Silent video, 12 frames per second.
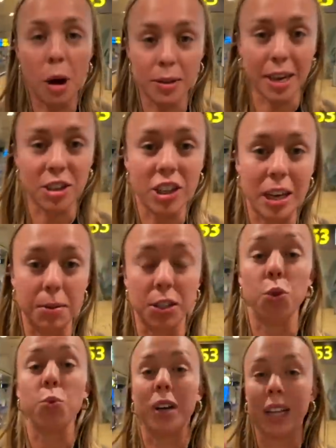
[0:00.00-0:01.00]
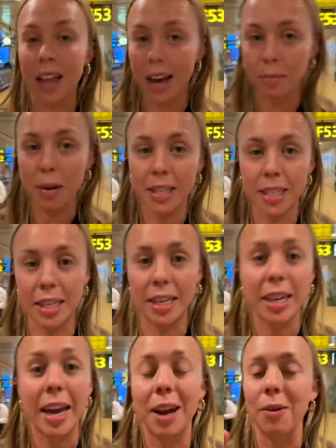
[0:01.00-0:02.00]
was actually able to recline my seat,
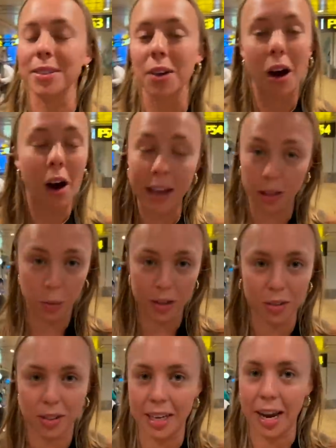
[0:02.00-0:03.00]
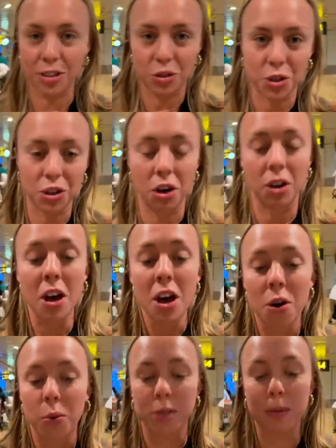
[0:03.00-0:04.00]
and I was in the window seat as you saw,
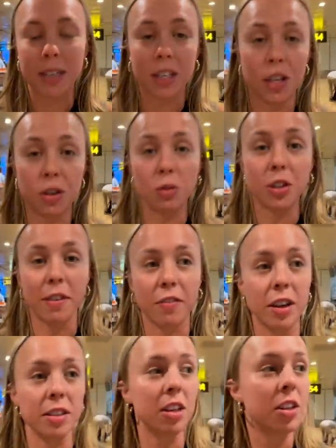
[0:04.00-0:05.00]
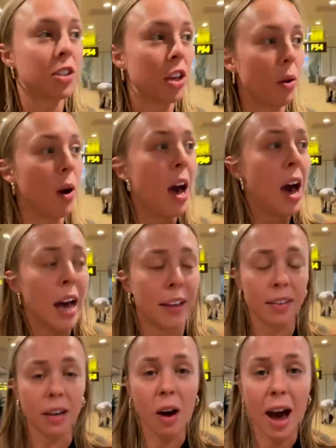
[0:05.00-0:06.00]
which makes a huge difference. So I think
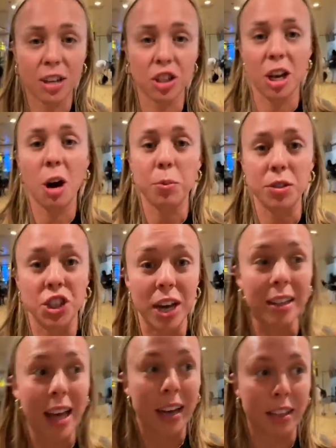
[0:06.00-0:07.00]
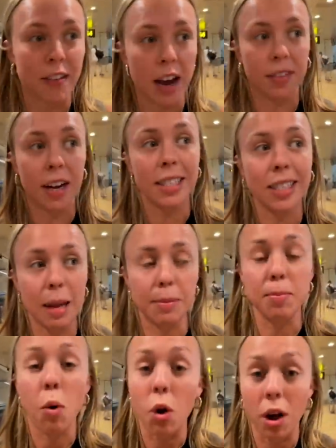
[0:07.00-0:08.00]
that'll actually help with jet lag, the fact that I slept
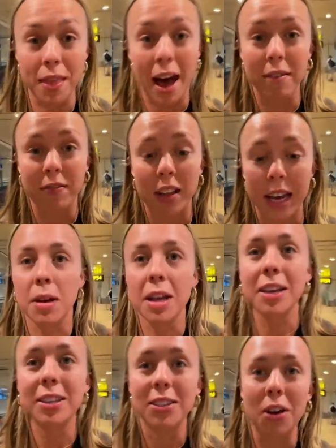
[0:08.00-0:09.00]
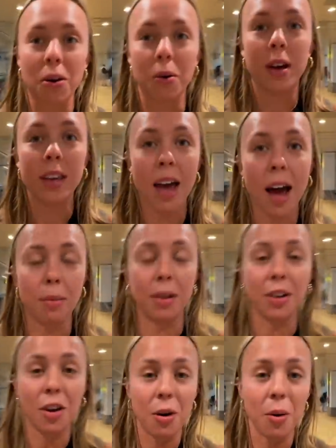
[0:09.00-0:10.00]
more on that flight. So yeah, I'm gonna
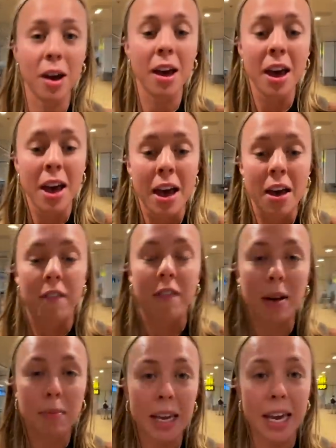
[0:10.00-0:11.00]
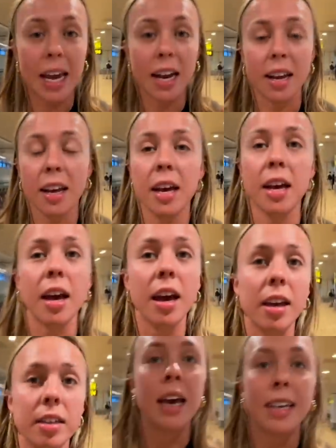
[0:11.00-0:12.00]
go find my gate
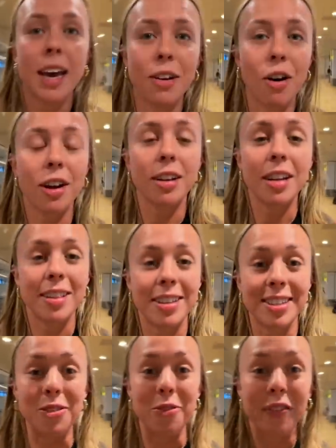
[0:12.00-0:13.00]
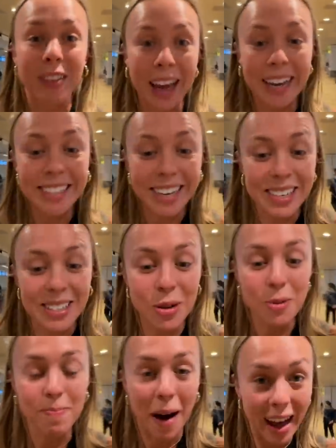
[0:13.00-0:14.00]
and get on this new flight to
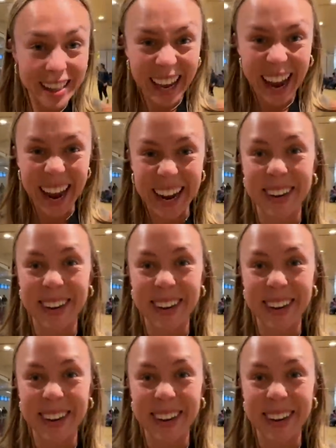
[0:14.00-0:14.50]
Bali,